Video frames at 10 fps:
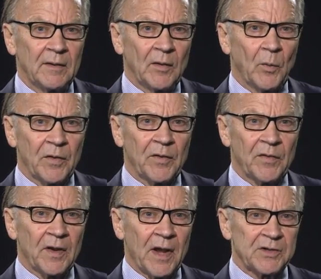than whether
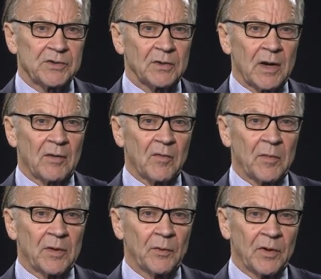the national
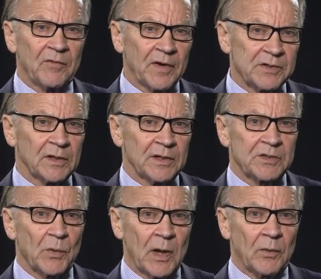government would eventually
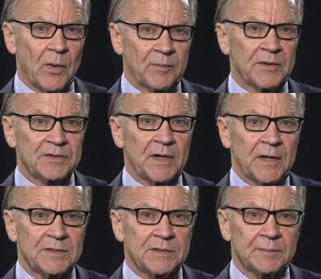swallow up the
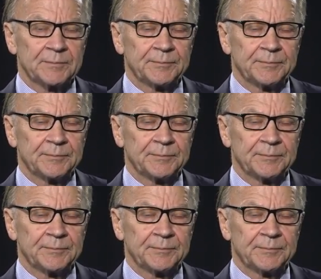states.